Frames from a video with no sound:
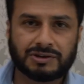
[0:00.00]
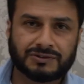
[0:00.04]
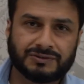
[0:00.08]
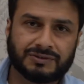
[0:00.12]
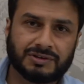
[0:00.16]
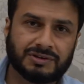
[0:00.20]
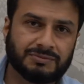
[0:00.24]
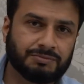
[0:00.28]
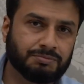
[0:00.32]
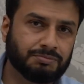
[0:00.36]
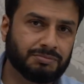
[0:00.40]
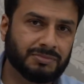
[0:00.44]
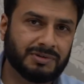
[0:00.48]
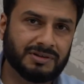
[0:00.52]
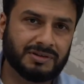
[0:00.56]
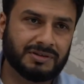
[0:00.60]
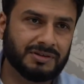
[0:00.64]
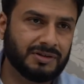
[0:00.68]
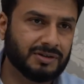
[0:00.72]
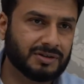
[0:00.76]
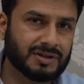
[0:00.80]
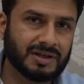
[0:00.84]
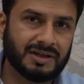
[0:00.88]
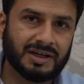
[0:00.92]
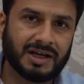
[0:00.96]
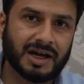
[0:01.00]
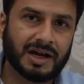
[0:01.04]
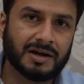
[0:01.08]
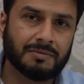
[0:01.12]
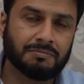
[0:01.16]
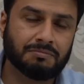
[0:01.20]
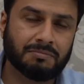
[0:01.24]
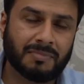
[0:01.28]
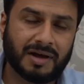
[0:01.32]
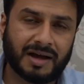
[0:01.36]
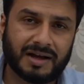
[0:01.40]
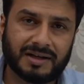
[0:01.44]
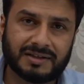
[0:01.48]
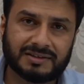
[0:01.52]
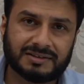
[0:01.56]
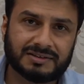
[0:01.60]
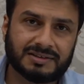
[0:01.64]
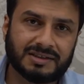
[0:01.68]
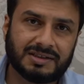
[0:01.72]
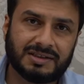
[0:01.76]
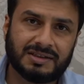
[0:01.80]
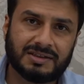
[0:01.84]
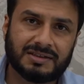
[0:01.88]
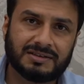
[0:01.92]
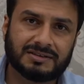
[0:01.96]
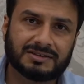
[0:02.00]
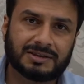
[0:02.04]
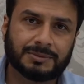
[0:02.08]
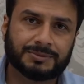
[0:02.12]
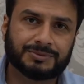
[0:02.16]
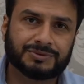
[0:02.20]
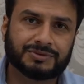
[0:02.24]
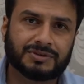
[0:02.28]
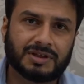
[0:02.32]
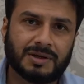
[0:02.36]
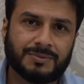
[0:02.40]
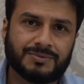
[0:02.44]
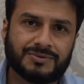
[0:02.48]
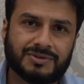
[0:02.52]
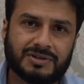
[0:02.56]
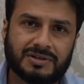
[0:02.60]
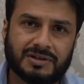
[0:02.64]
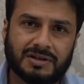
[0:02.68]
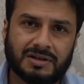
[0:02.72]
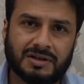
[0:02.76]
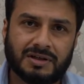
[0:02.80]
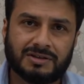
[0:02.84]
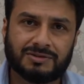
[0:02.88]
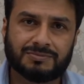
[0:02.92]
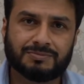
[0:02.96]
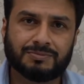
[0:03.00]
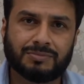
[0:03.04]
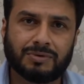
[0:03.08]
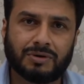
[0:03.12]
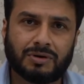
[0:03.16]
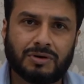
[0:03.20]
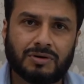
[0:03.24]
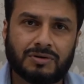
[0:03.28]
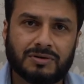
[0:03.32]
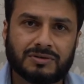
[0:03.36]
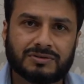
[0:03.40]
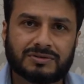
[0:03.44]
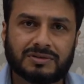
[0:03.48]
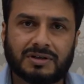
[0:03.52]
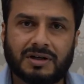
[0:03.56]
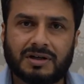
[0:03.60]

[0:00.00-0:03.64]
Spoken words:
if you're looking at magazines, subscriptions, blogs,